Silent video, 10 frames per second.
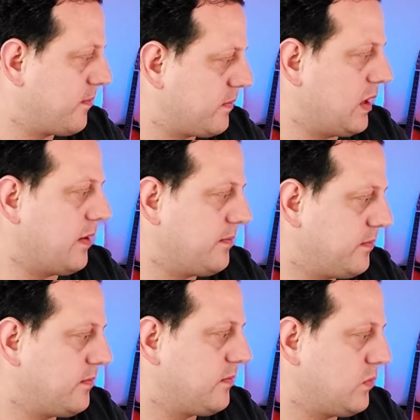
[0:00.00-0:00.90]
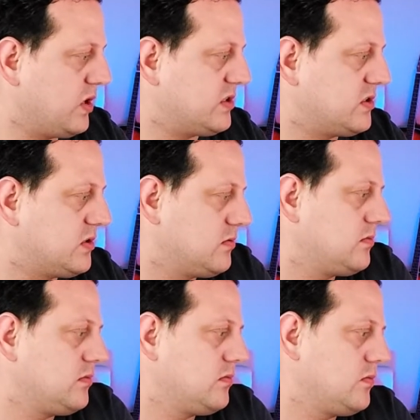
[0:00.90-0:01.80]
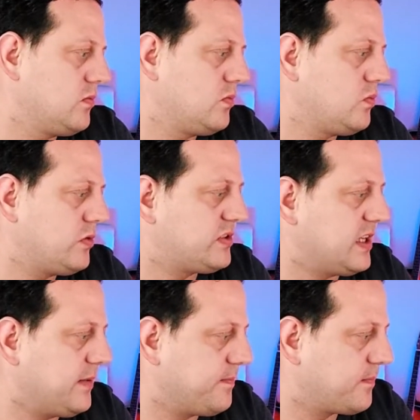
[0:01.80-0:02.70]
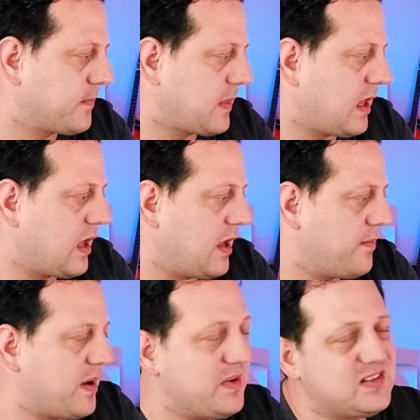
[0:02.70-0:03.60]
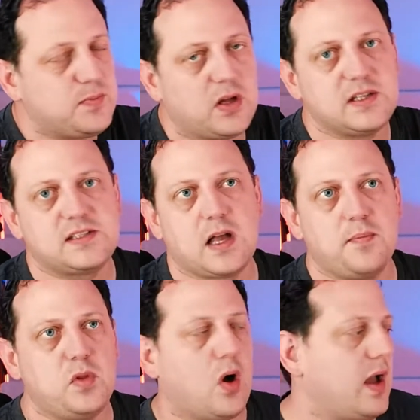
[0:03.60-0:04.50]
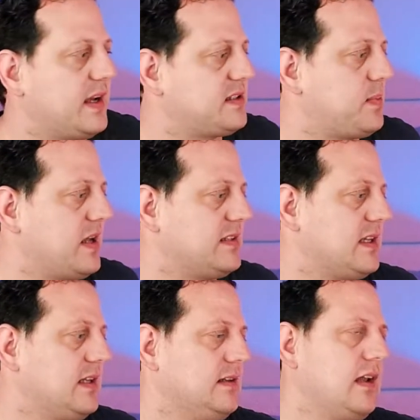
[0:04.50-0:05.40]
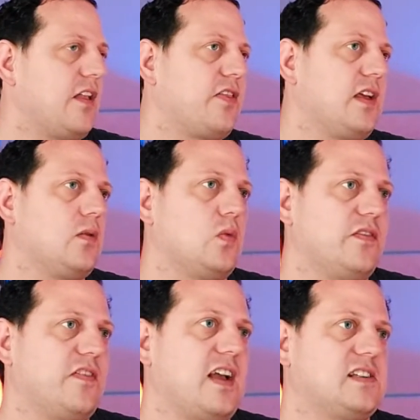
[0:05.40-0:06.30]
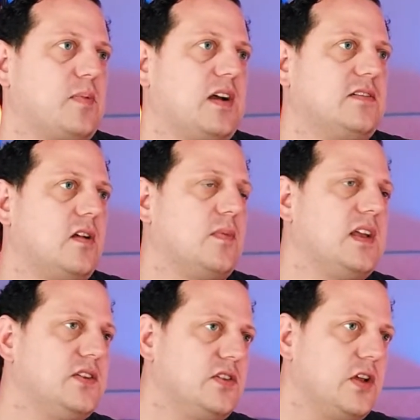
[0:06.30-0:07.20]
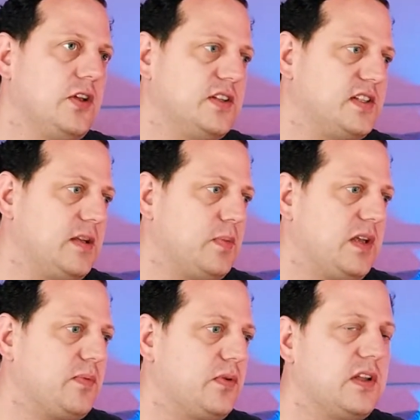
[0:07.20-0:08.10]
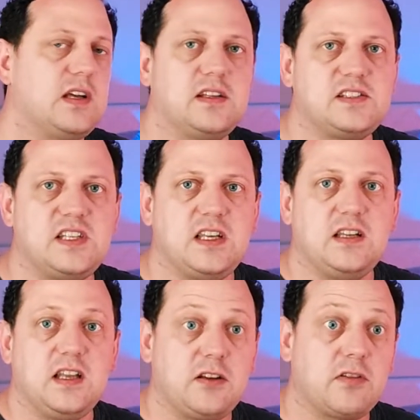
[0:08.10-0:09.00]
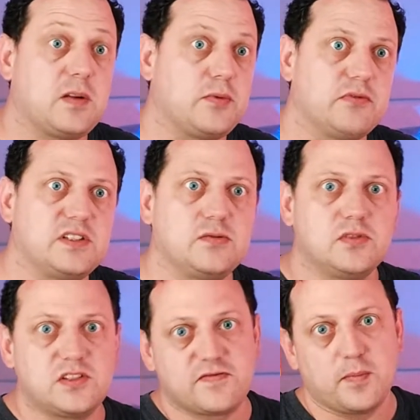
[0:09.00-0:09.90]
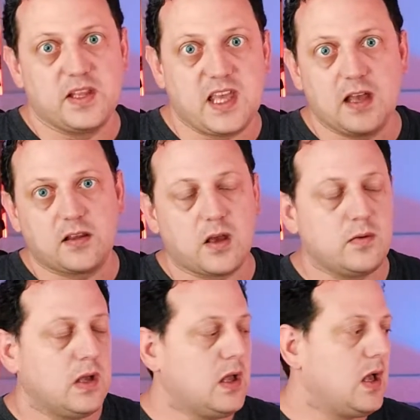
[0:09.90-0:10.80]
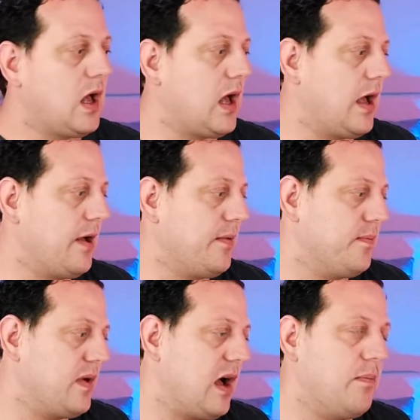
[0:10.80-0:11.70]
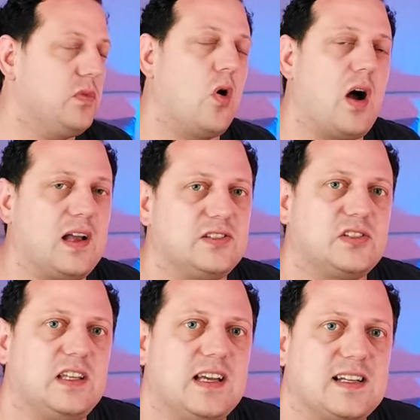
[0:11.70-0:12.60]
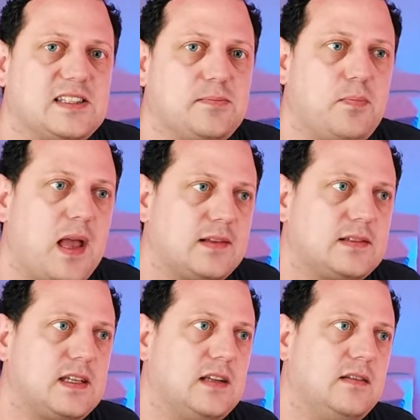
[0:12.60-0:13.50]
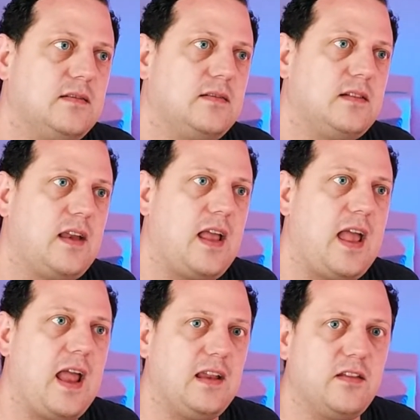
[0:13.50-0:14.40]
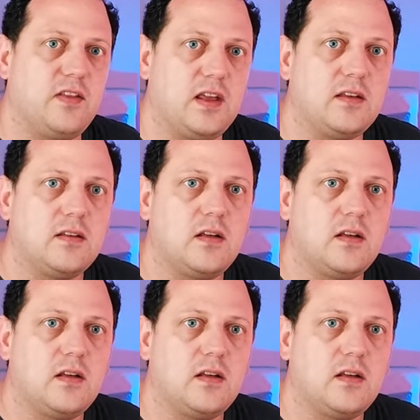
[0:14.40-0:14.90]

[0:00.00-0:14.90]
Yeah, which we'll see. I mean, to be honest, I'm not expecting. I think with expired domains, you see people that are seeing incredible results from the get-go. I'm not actually expecting anything.